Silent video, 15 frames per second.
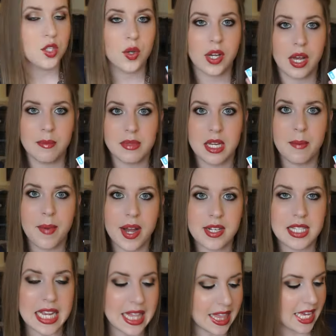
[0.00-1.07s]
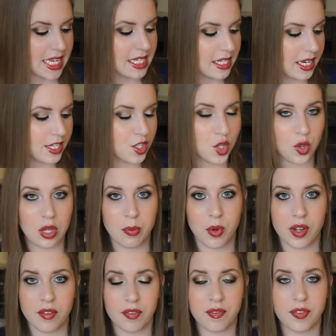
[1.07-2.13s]
So it comes in a box like this. It's
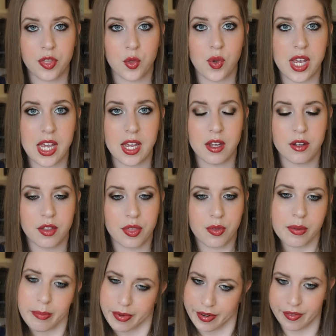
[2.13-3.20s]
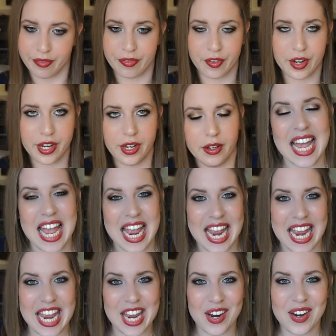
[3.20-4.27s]
3.3.
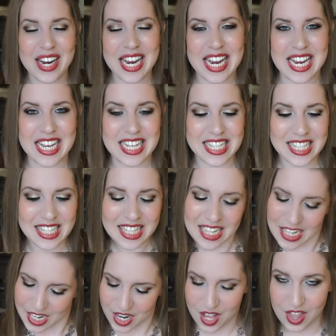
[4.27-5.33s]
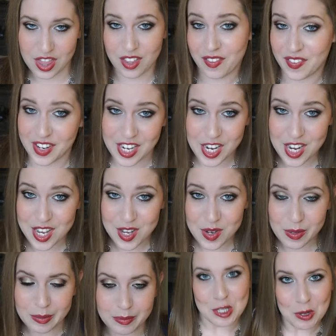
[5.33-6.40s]
Here is the
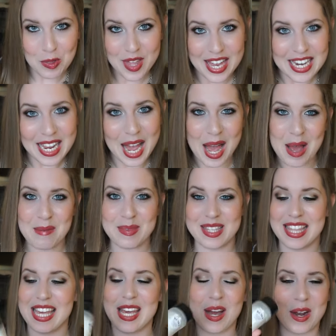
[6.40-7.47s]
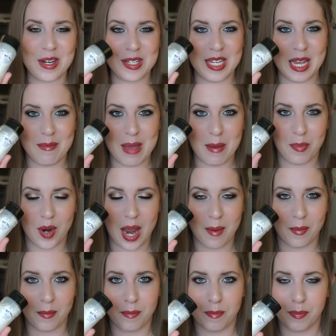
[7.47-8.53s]
video. So then comes the RCMA
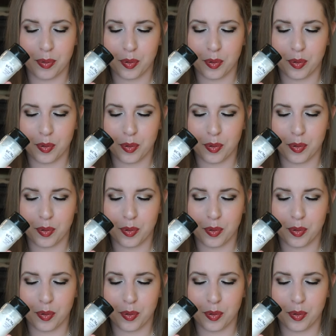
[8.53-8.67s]
primer.